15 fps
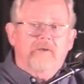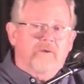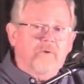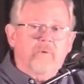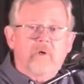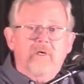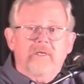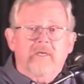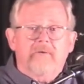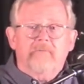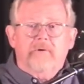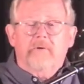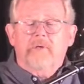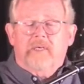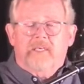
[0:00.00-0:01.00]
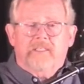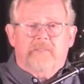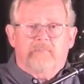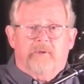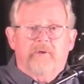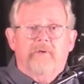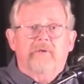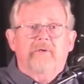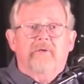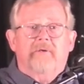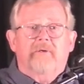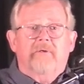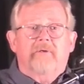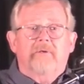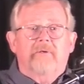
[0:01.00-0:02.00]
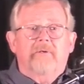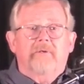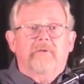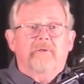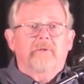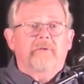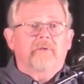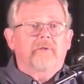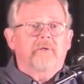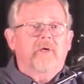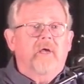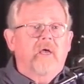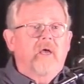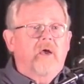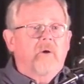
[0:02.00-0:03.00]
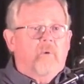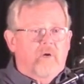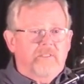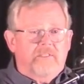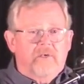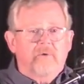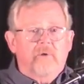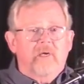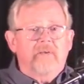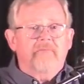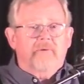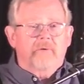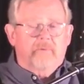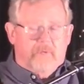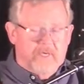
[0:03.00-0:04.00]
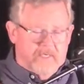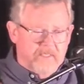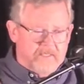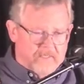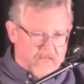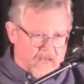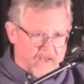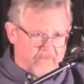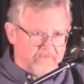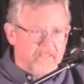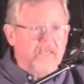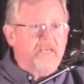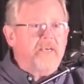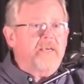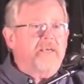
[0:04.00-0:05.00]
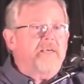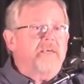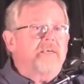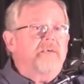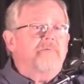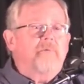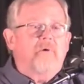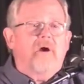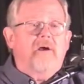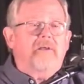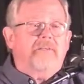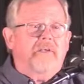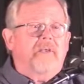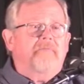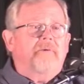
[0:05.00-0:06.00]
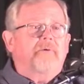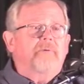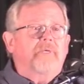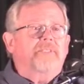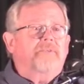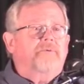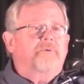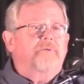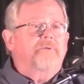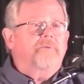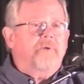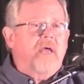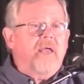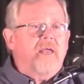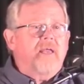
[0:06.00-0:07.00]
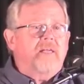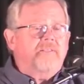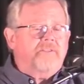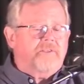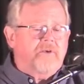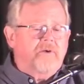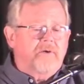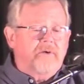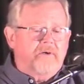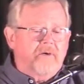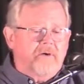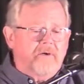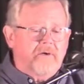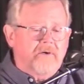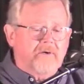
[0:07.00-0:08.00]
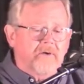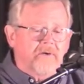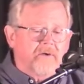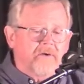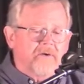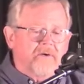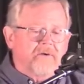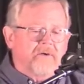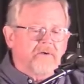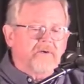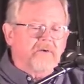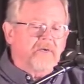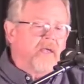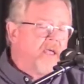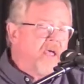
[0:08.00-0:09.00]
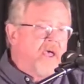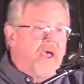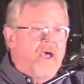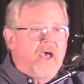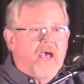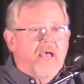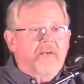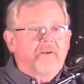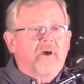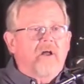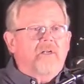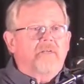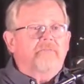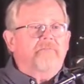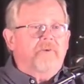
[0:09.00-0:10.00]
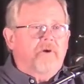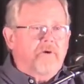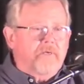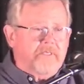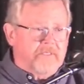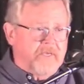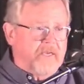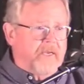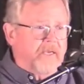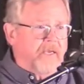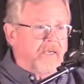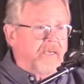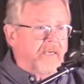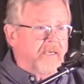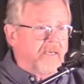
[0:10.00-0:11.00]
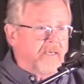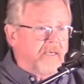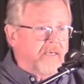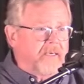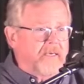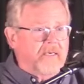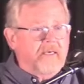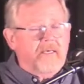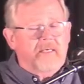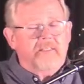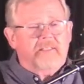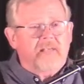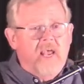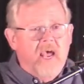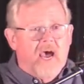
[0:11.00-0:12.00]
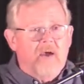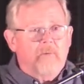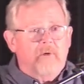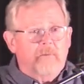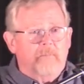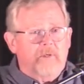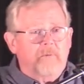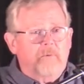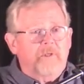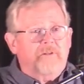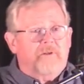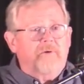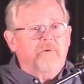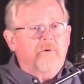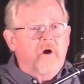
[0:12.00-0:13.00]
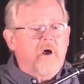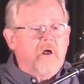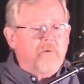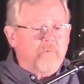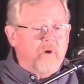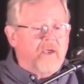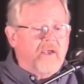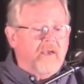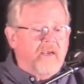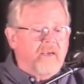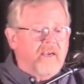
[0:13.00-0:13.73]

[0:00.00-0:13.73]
do whatever is pure, whatsoever is lovely, whatever is true and sure. And all of your days, I will be with you always.